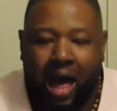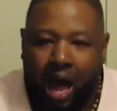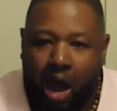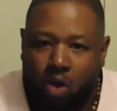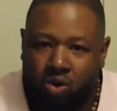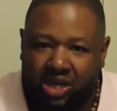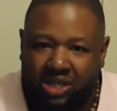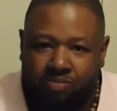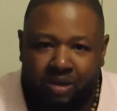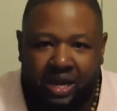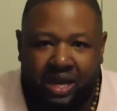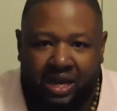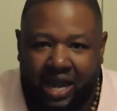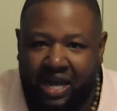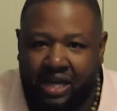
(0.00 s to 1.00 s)
I'll risk
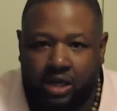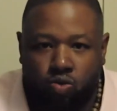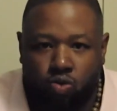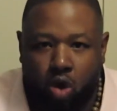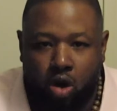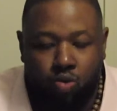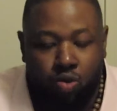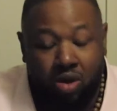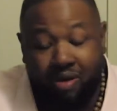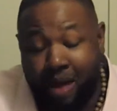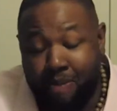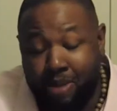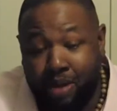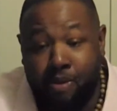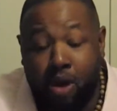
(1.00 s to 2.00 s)
being late to work. Well,
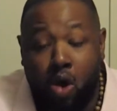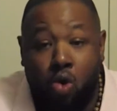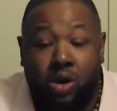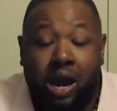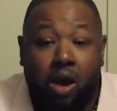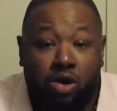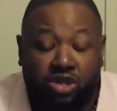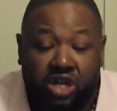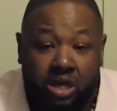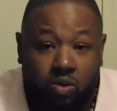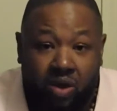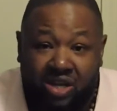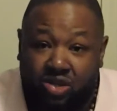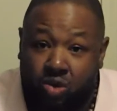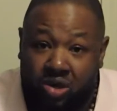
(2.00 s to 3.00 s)
I make my own hours
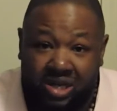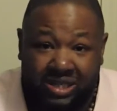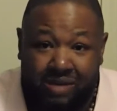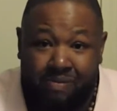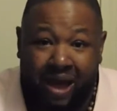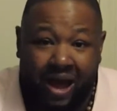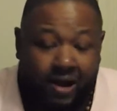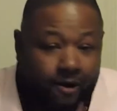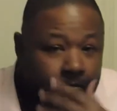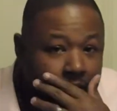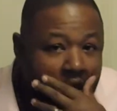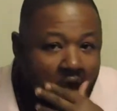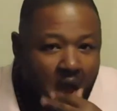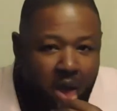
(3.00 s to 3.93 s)
anyway, so it doesn't matter.